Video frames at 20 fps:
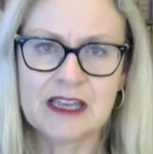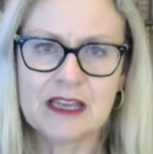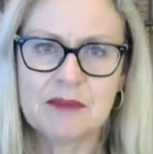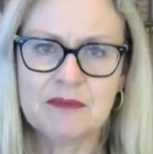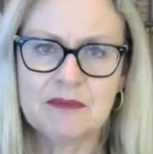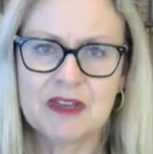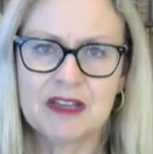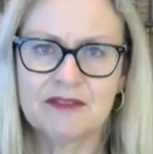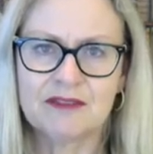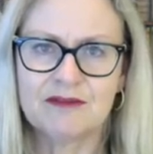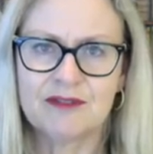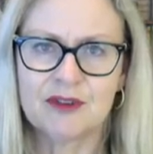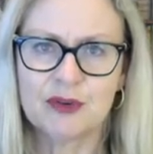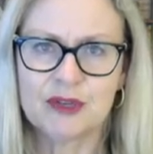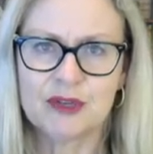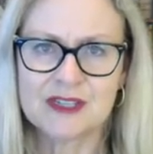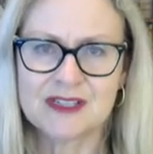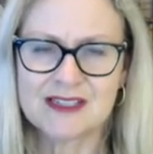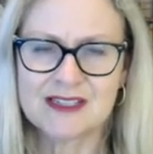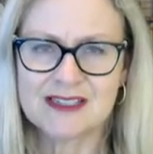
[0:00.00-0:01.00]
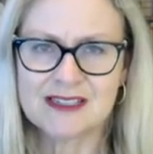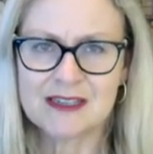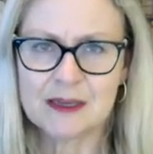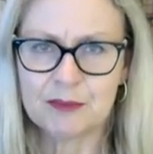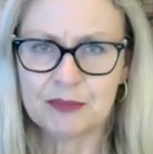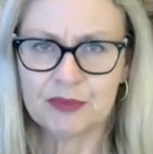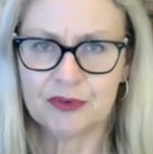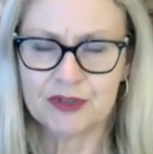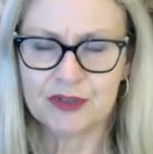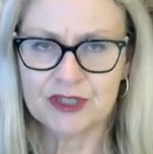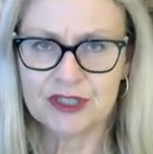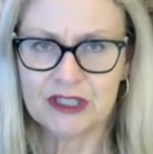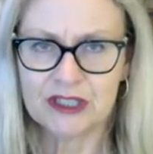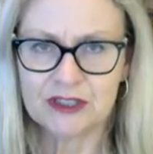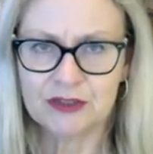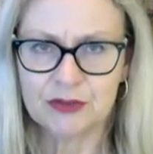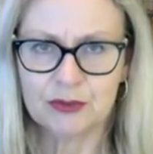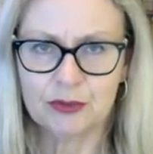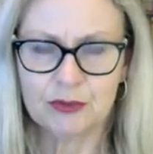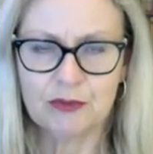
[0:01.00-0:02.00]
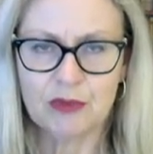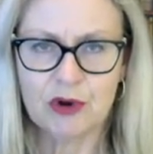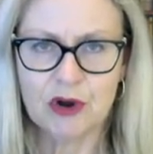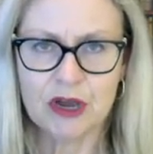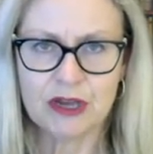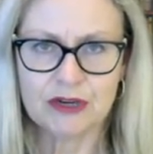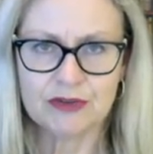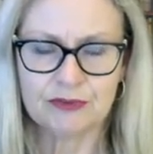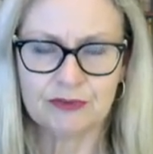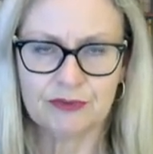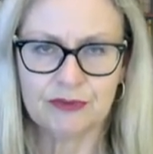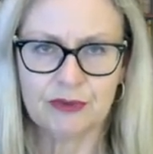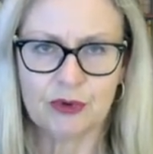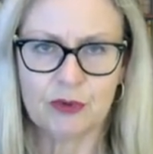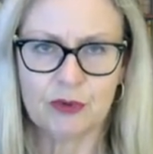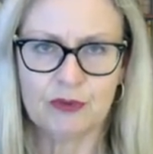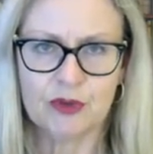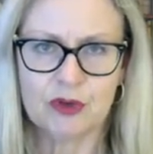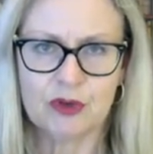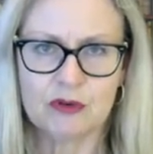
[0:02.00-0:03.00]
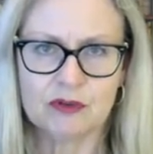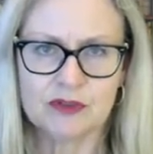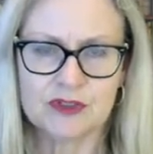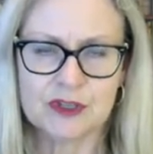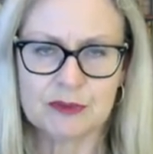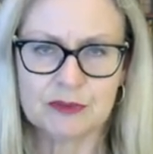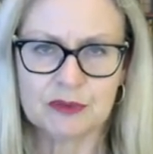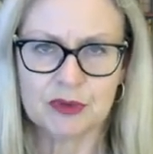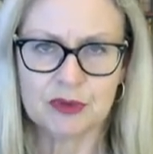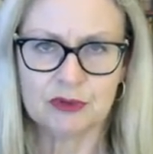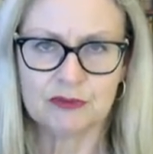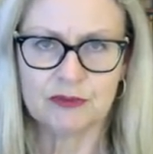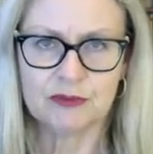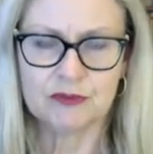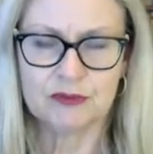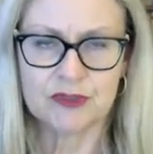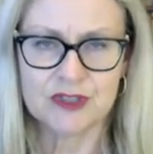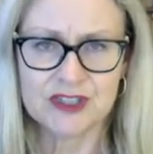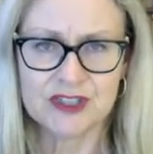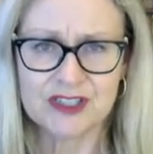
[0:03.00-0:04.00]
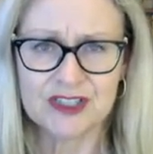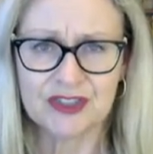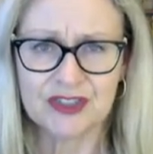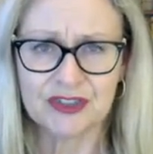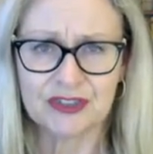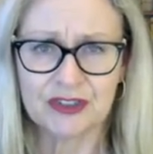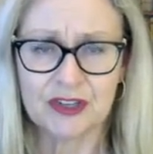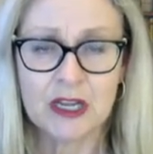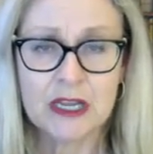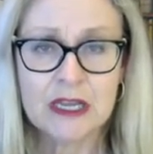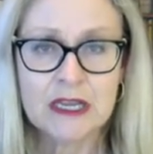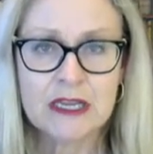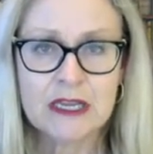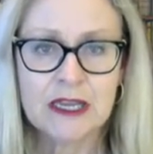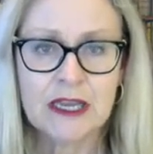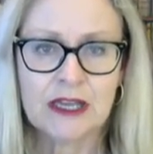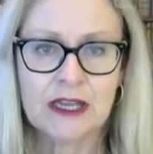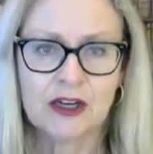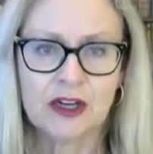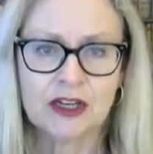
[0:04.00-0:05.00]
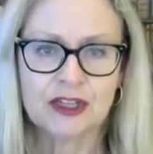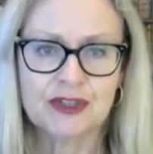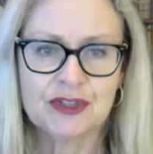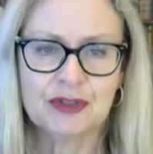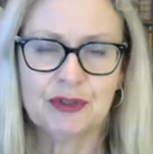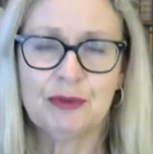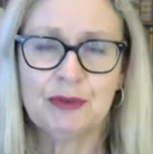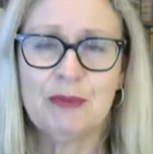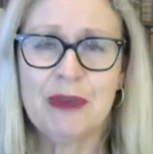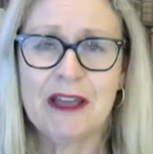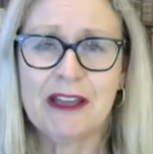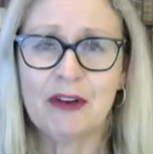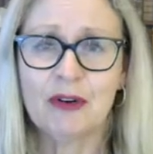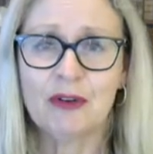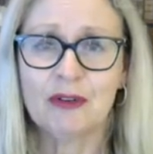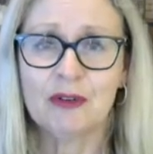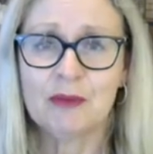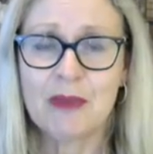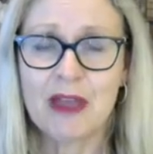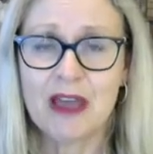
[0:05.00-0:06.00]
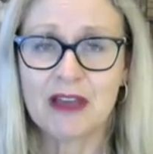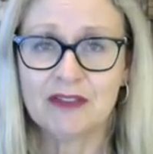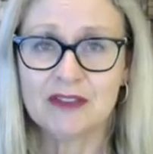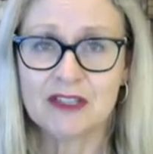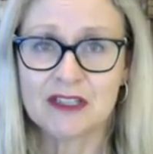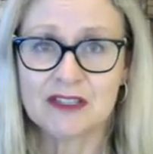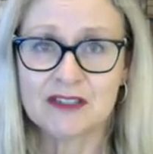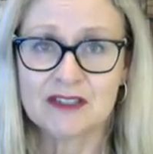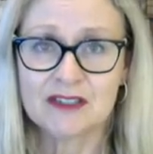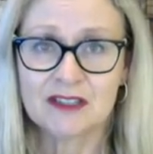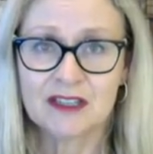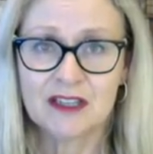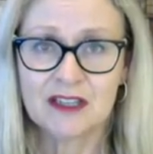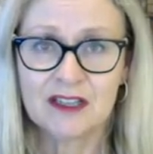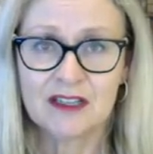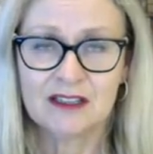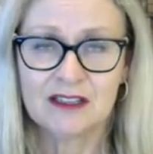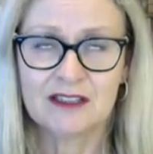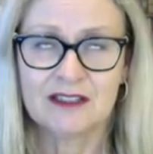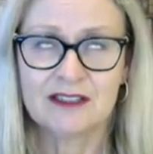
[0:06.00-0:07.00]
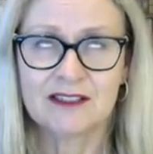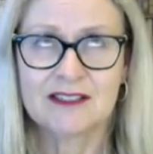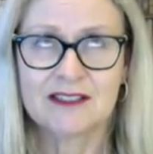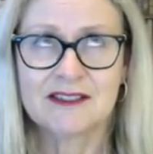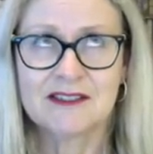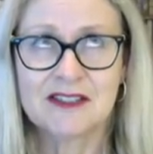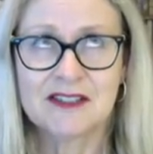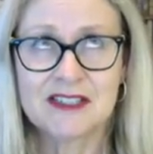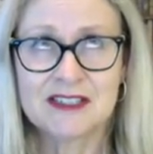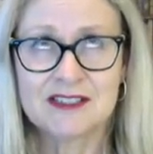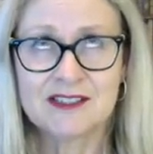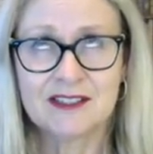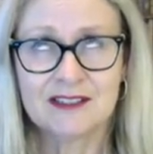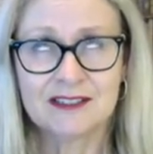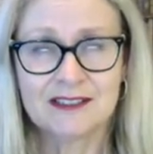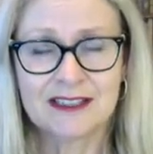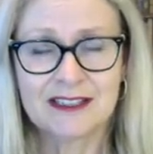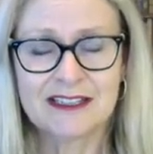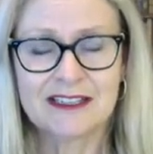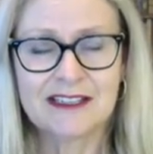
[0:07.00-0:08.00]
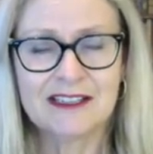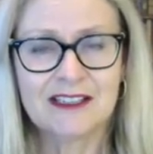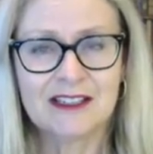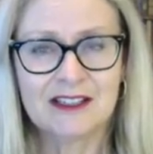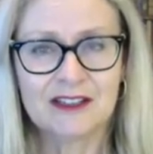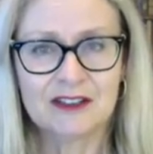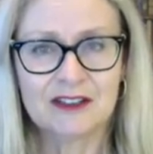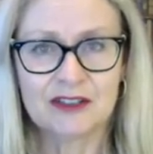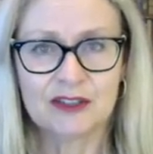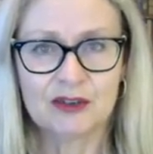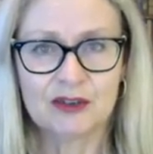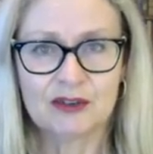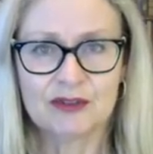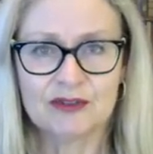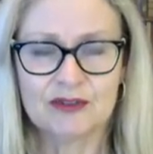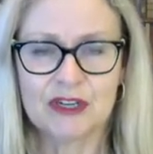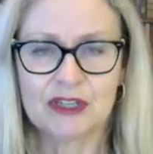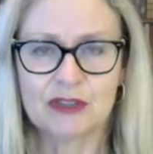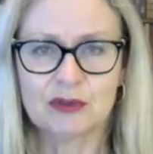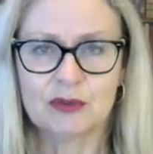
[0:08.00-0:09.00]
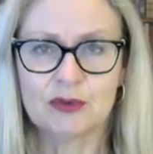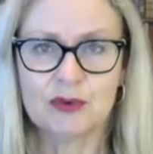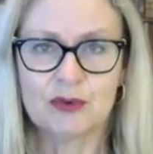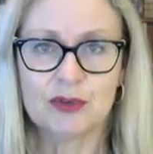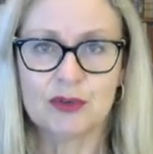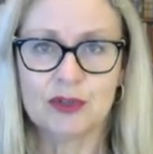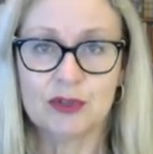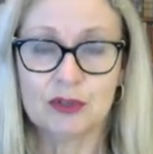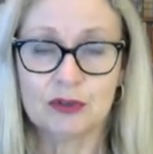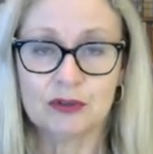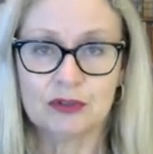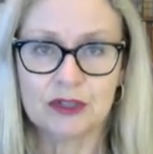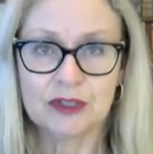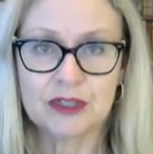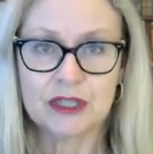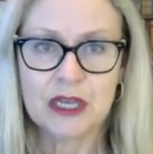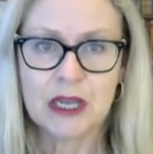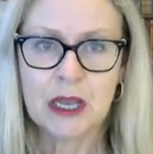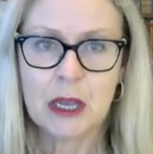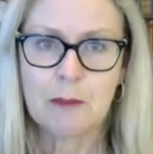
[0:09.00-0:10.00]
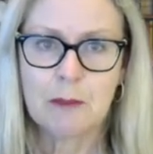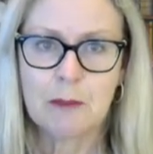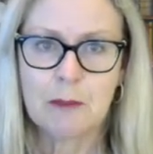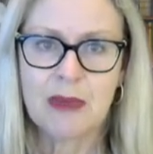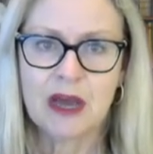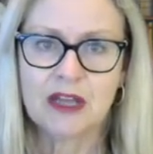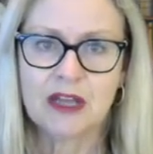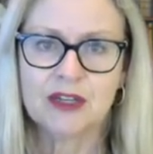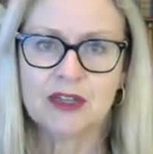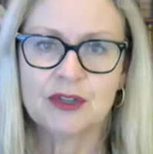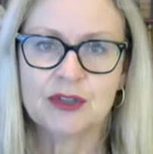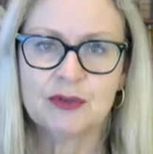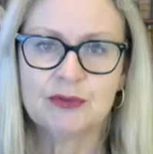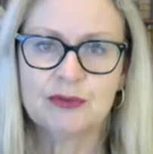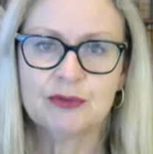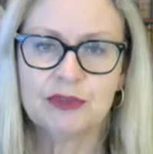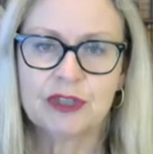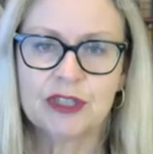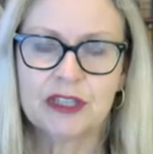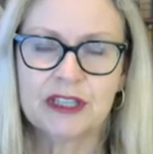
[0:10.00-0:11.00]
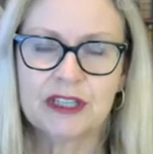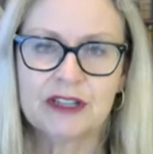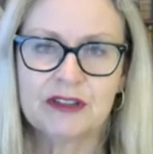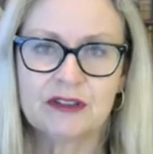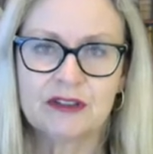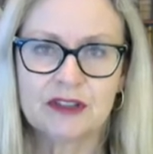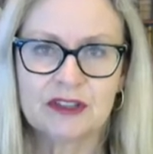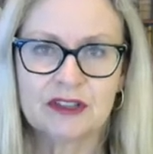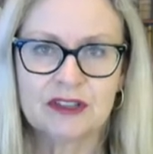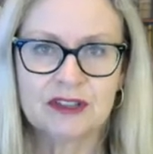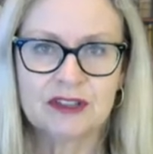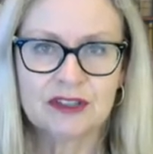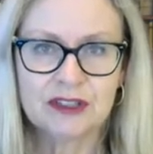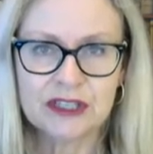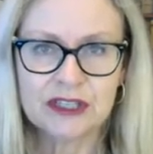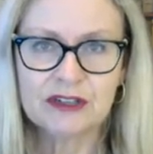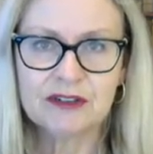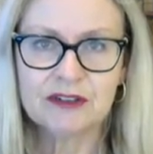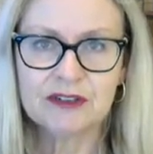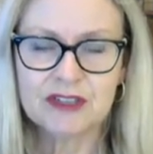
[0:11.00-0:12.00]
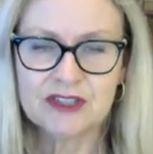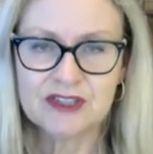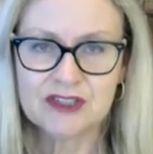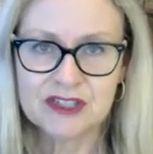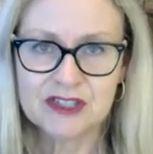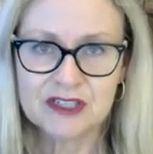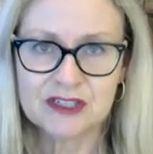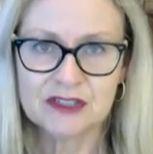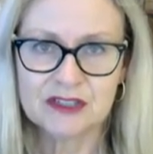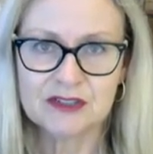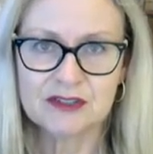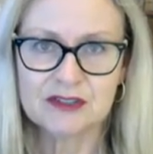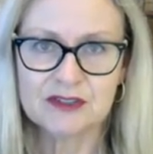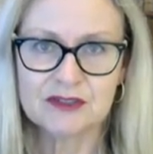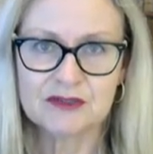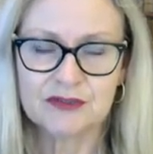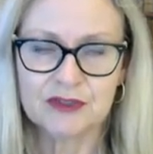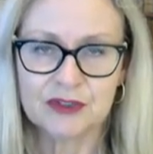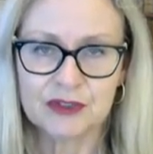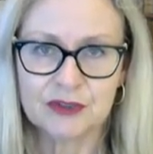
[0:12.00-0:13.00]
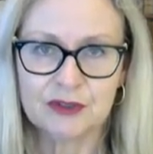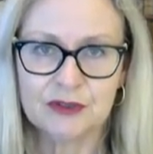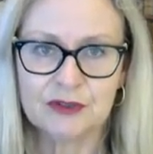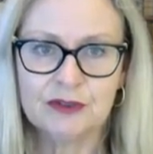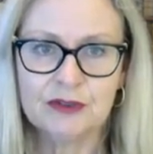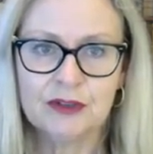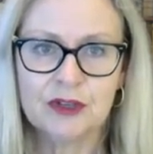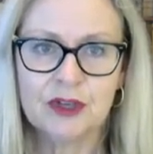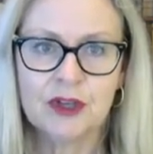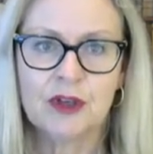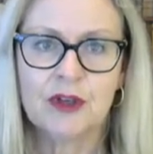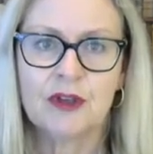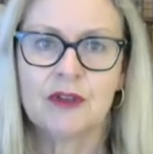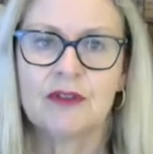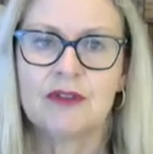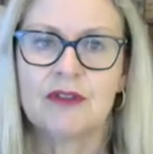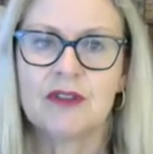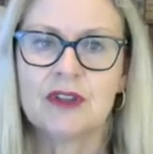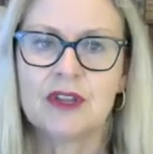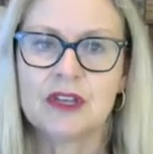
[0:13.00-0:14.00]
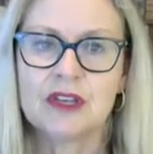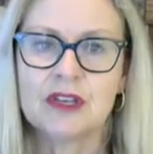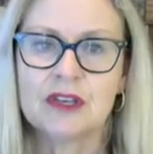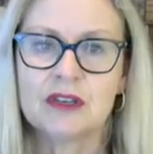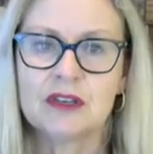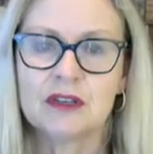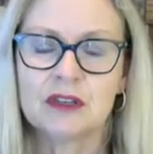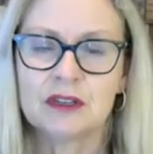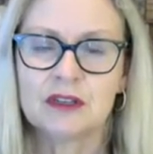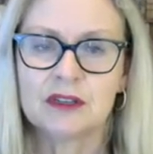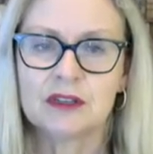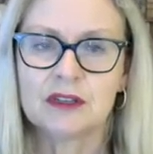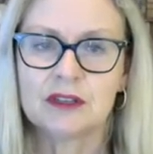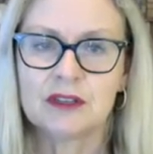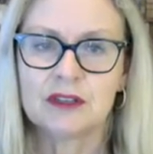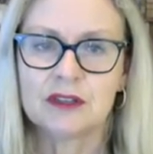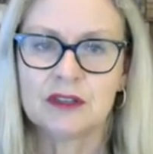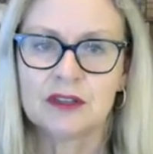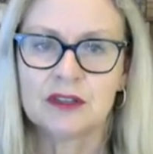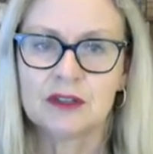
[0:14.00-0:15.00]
keep that very separate in your mind from the concept of rescission. And I do bang on about this uh, consistently in the contract law unit but you really, the clearer this is for you, the uh,